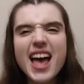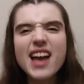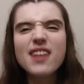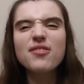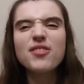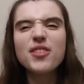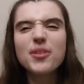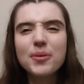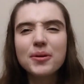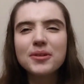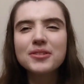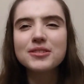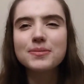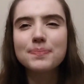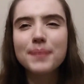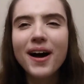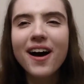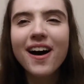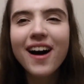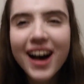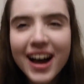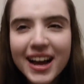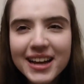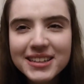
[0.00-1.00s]
everyone's
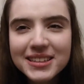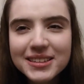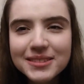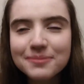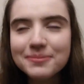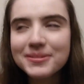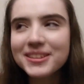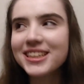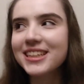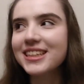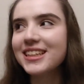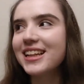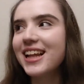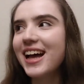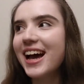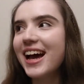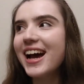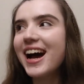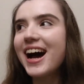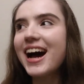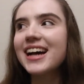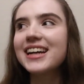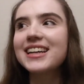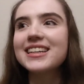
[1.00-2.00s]
behind me,
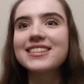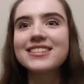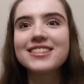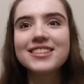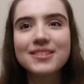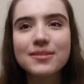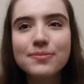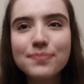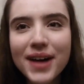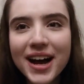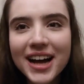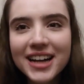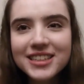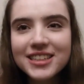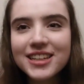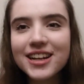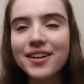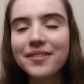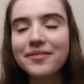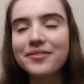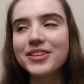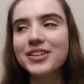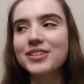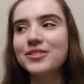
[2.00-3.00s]
like I can smash
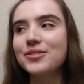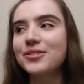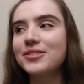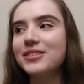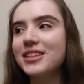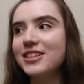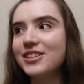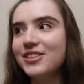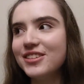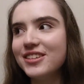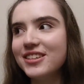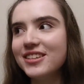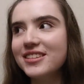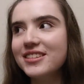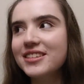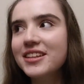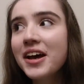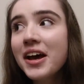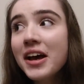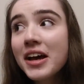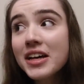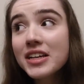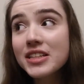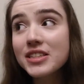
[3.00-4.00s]
out these auditions.
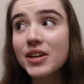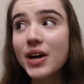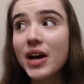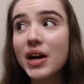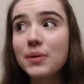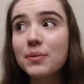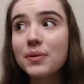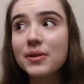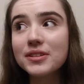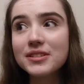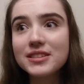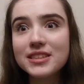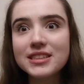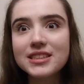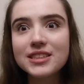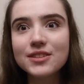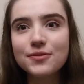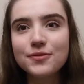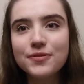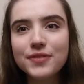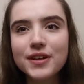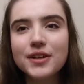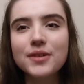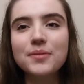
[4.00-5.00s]
So I wanted
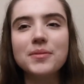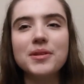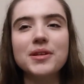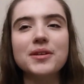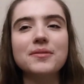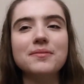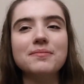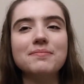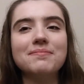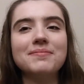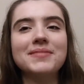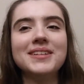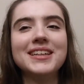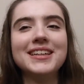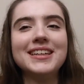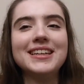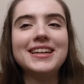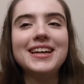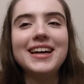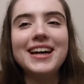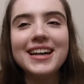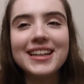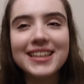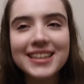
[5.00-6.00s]
to film them
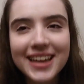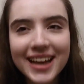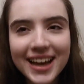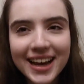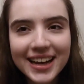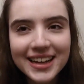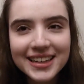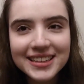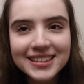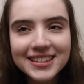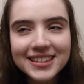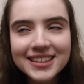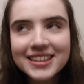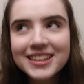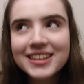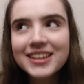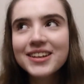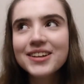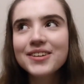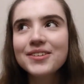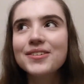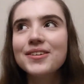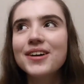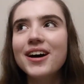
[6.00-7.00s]
again.
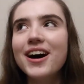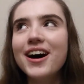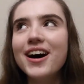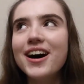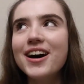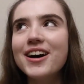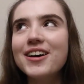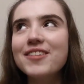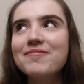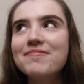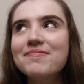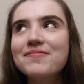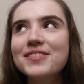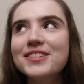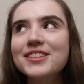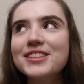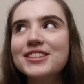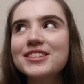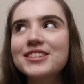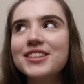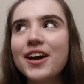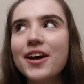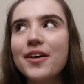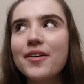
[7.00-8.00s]

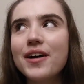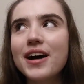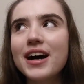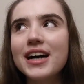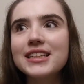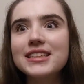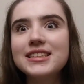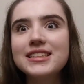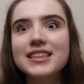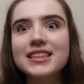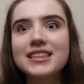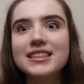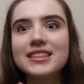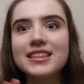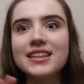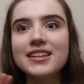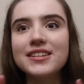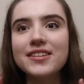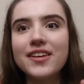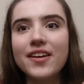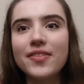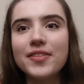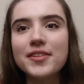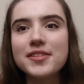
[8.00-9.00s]
So I did
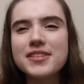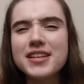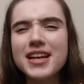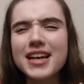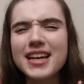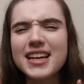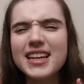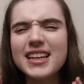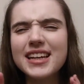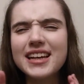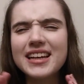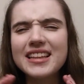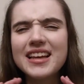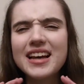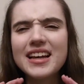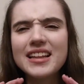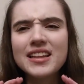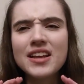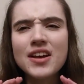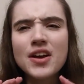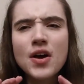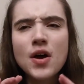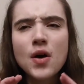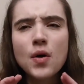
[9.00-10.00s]
another take, and
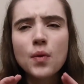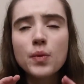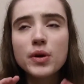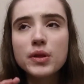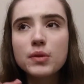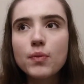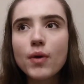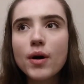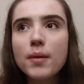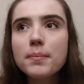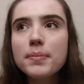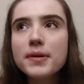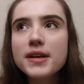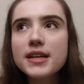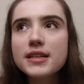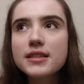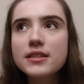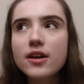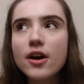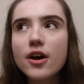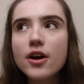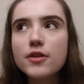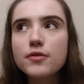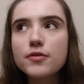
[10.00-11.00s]
then with One
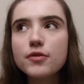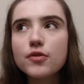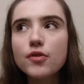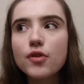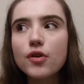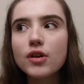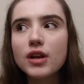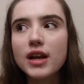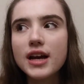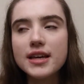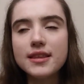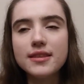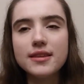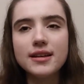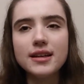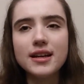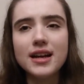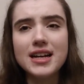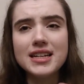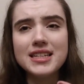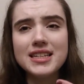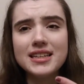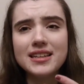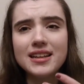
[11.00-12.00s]
Piece overall, I
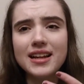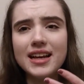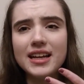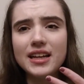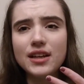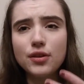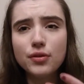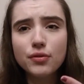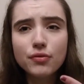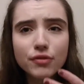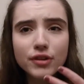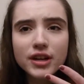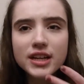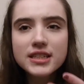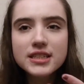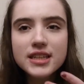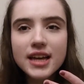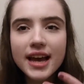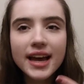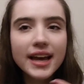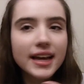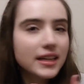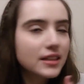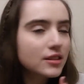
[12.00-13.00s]
think I did like three
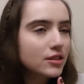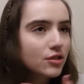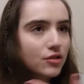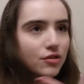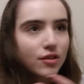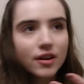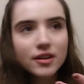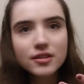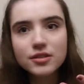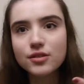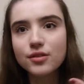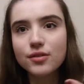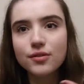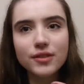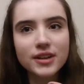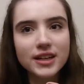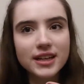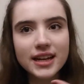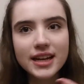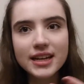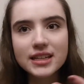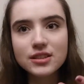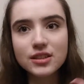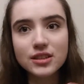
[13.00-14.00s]
takes across
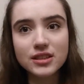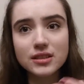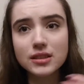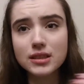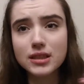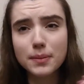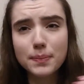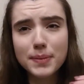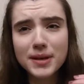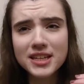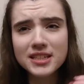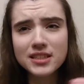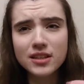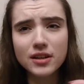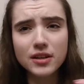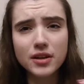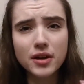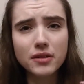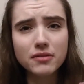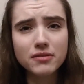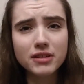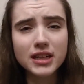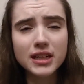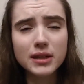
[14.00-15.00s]
3 days because it's a piece I
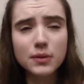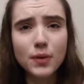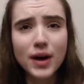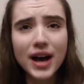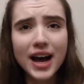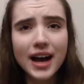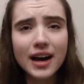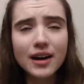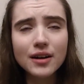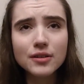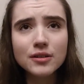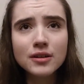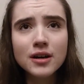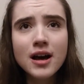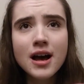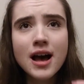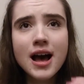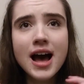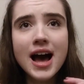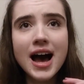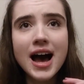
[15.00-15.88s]
know really well,